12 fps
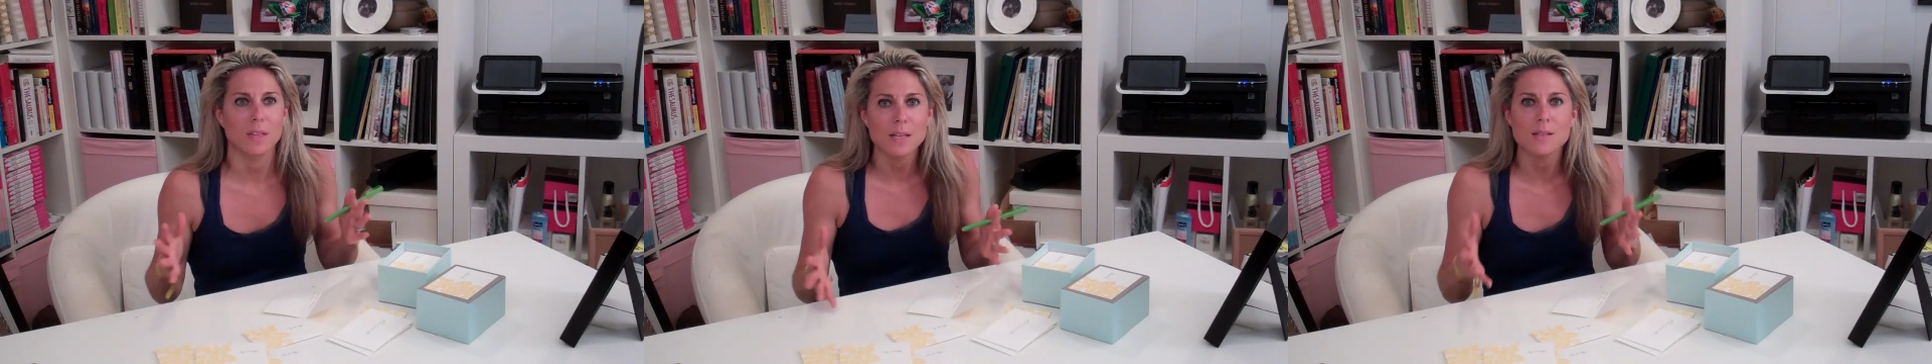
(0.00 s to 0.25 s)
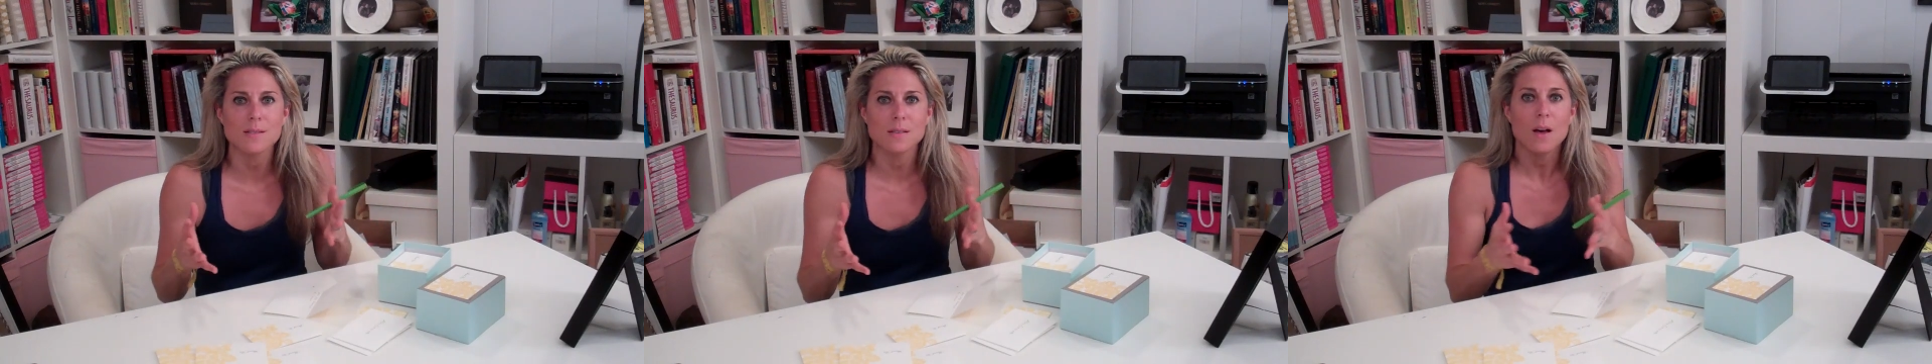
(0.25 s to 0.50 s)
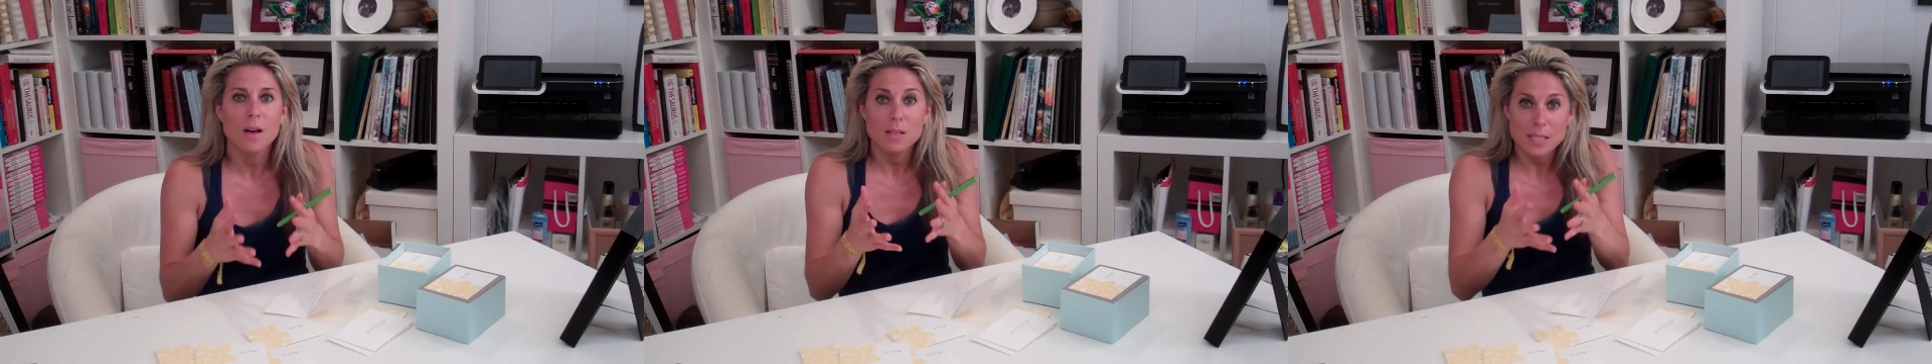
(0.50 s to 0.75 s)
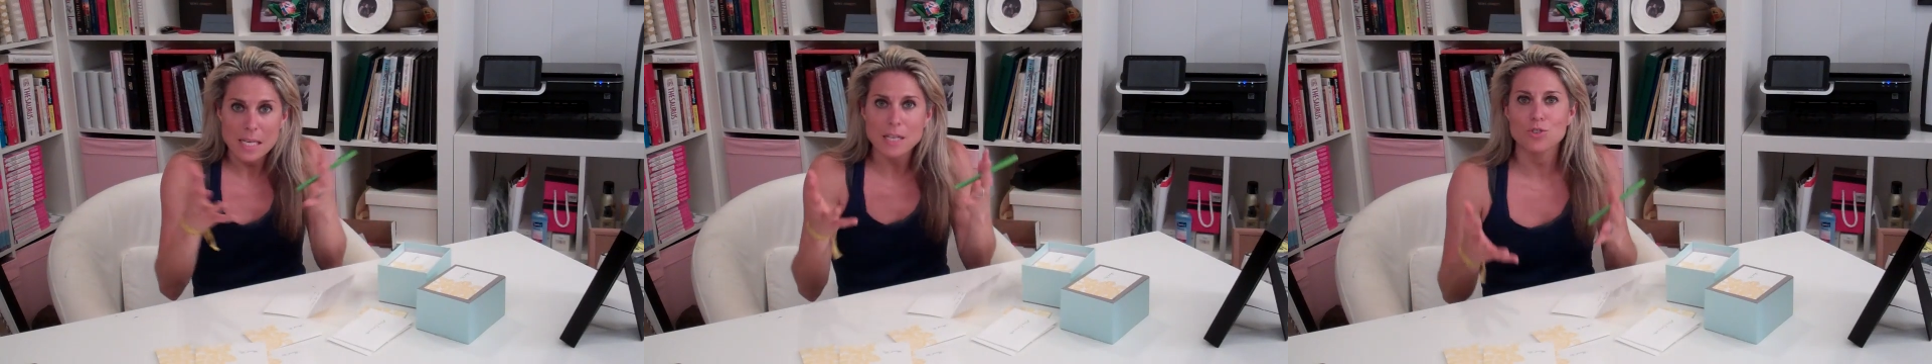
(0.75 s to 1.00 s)
these
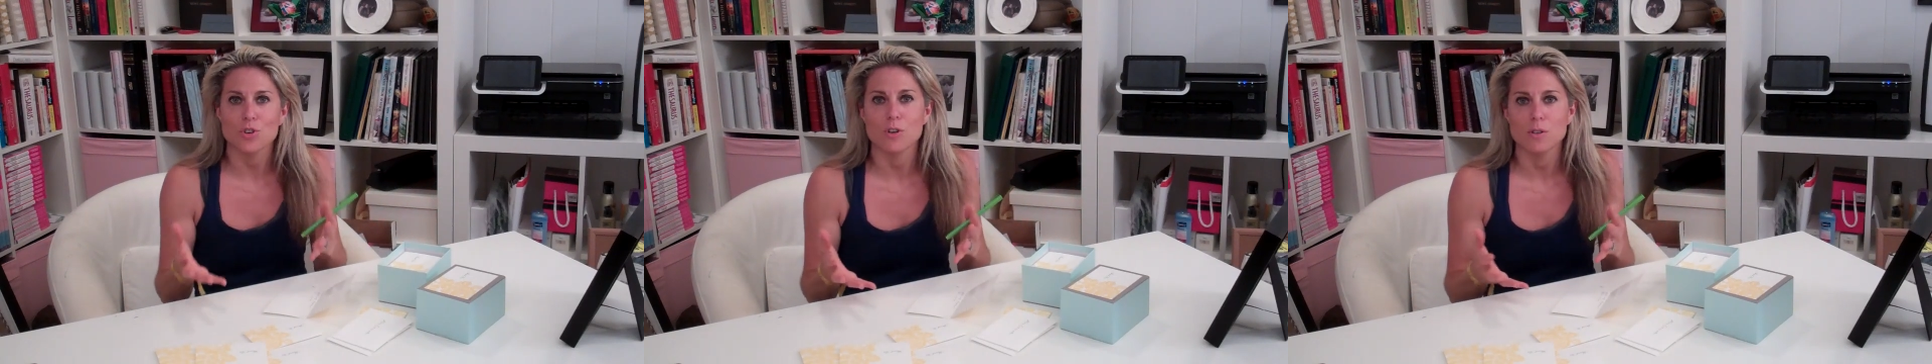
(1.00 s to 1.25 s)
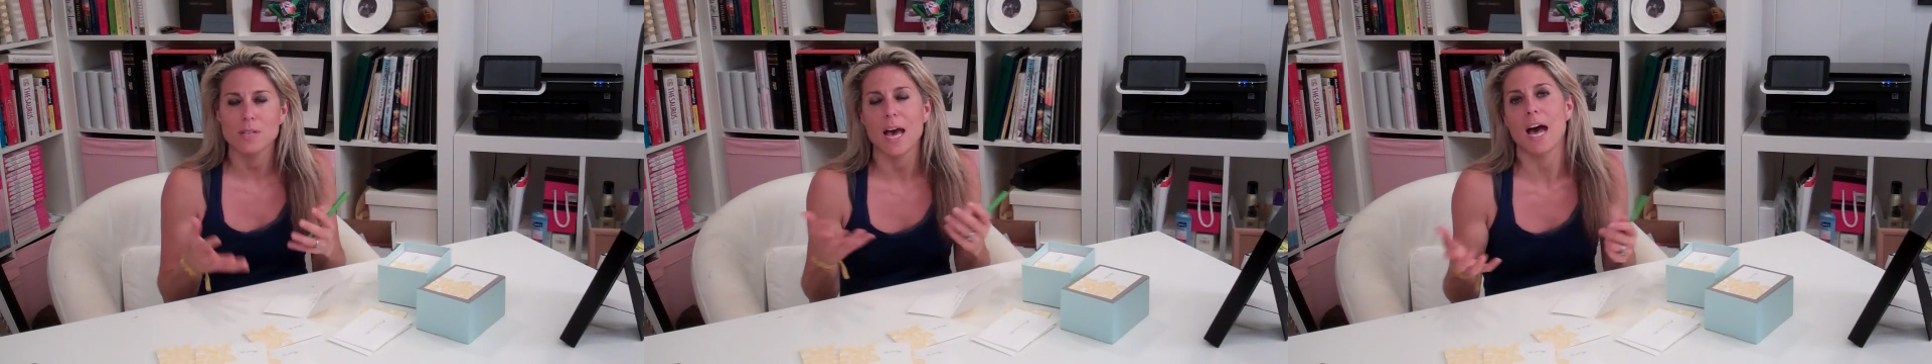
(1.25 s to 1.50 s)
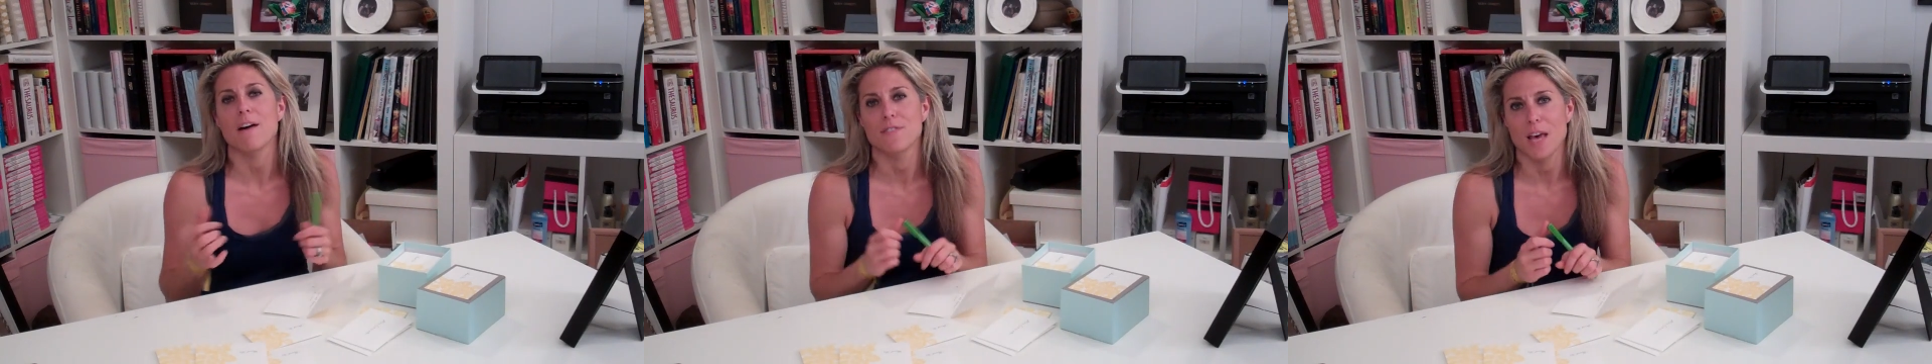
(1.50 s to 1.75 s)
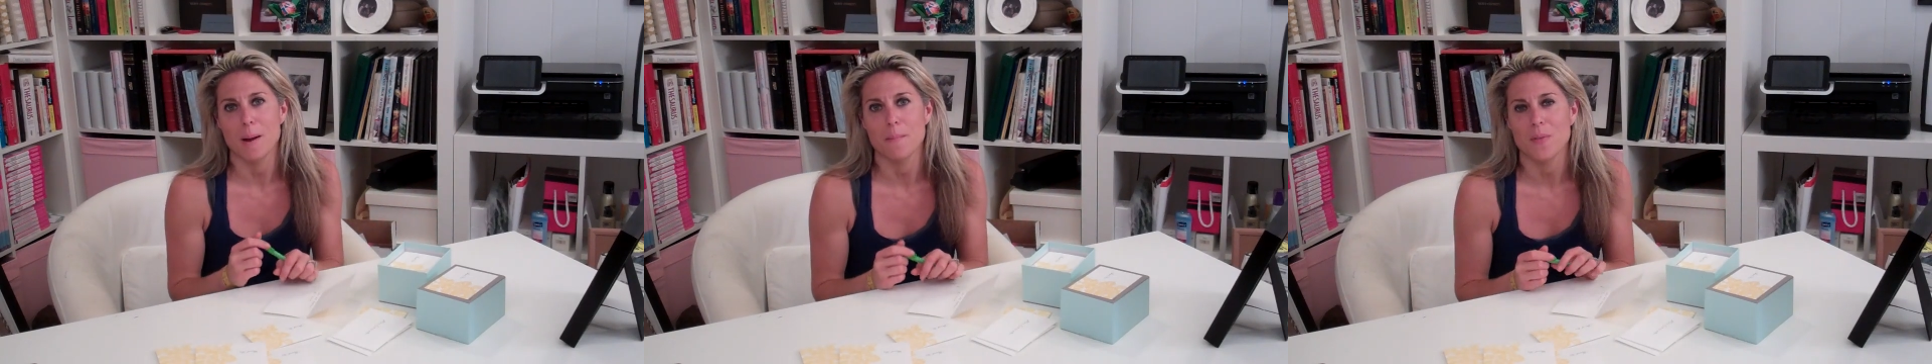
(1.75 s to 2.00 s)
teachers have
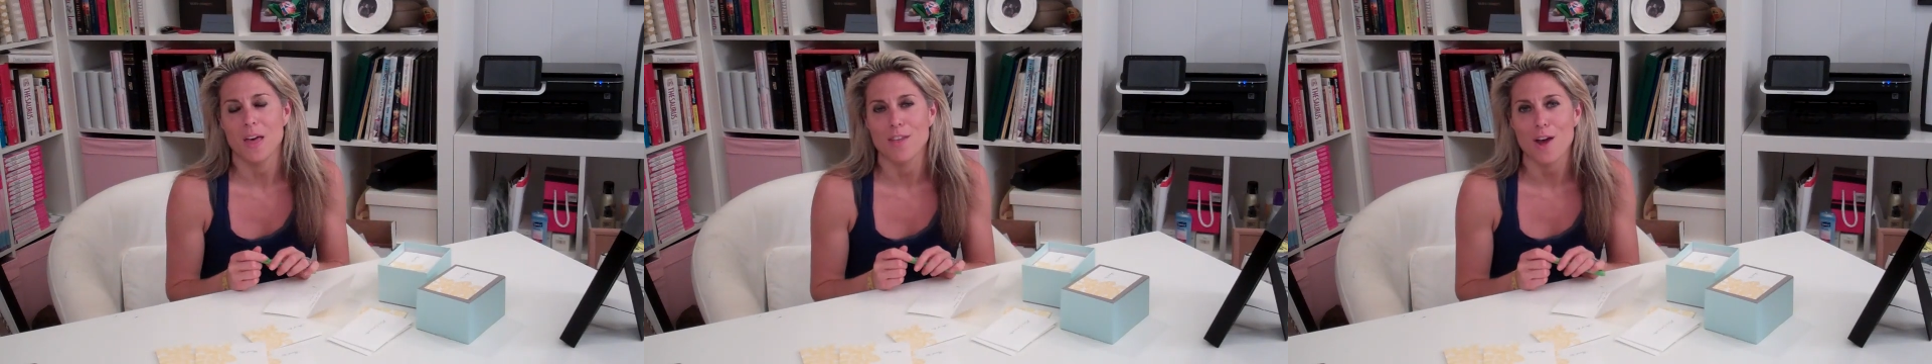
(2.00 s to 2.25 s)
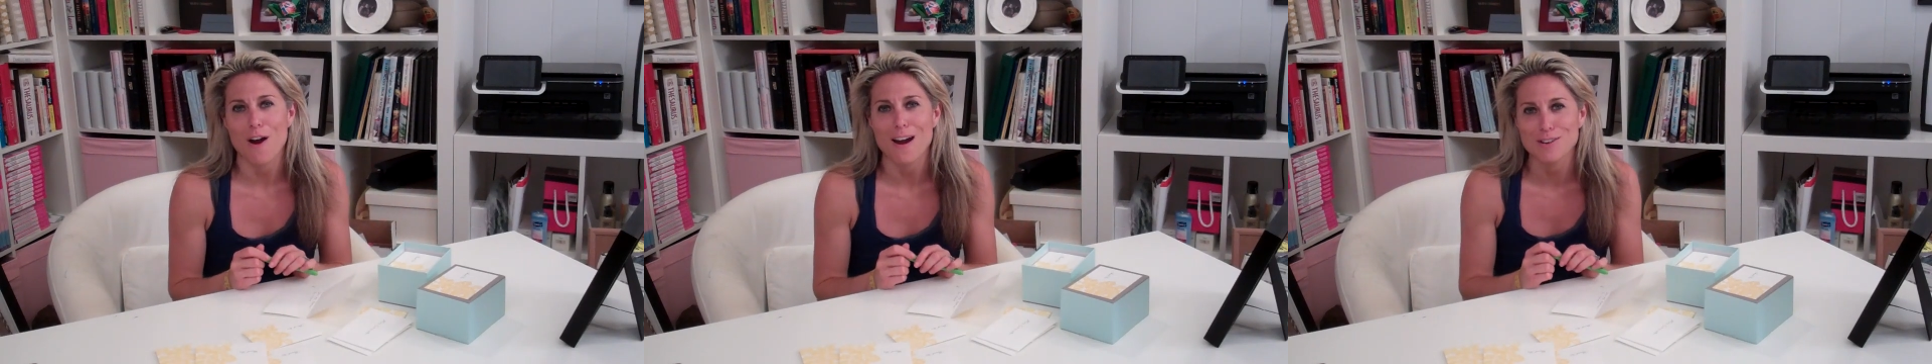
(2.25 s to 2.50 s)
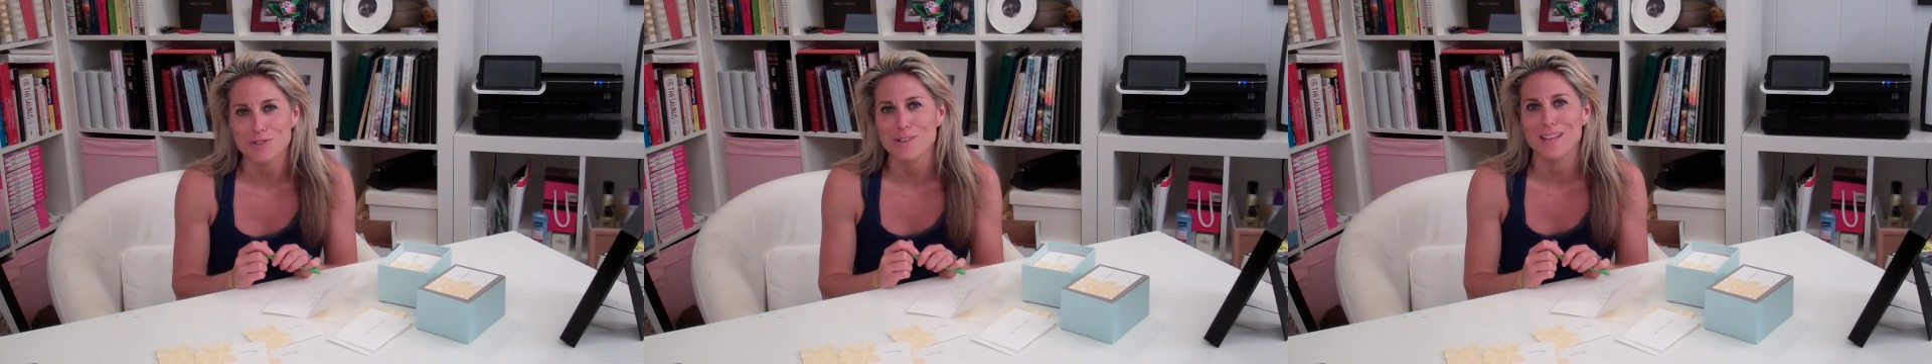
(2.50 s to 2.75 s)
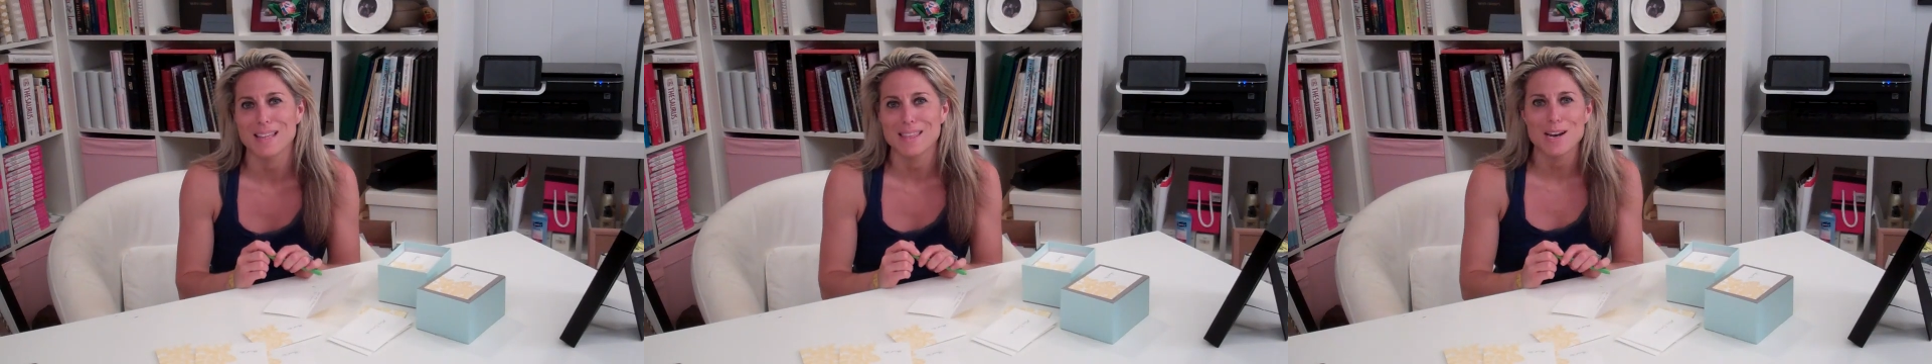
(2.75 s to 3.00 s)
them and they are actually
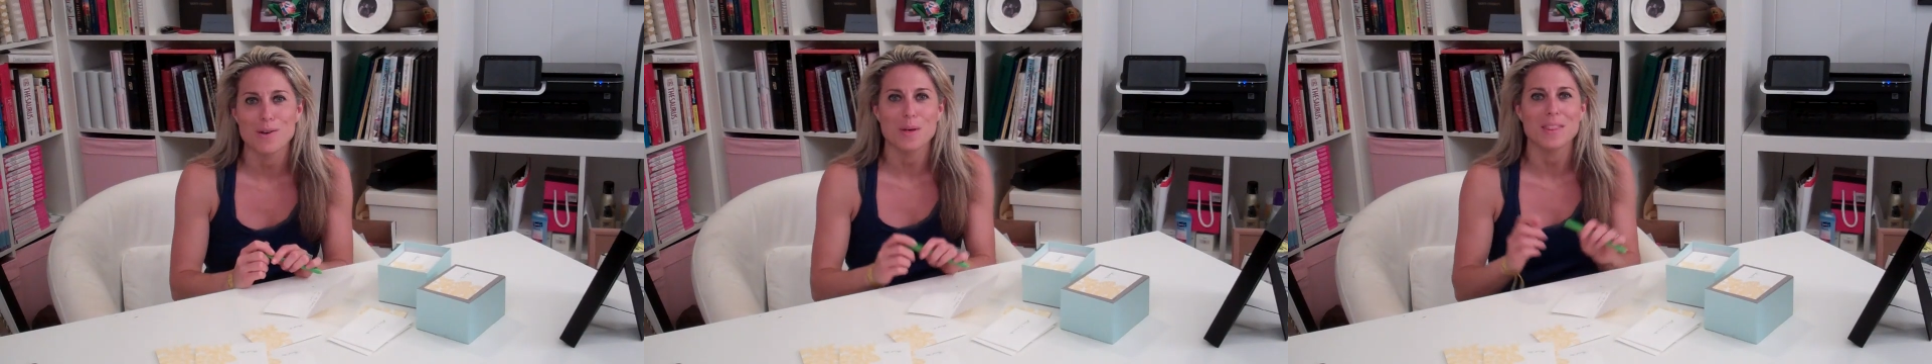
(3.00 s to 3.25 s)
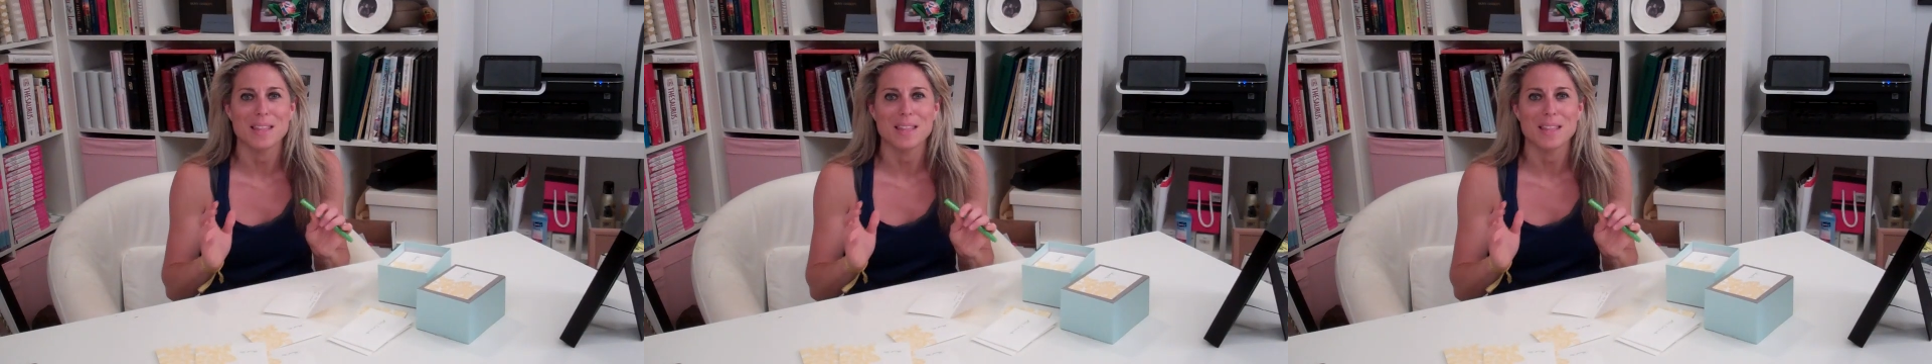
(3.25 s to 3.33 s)
like you know the,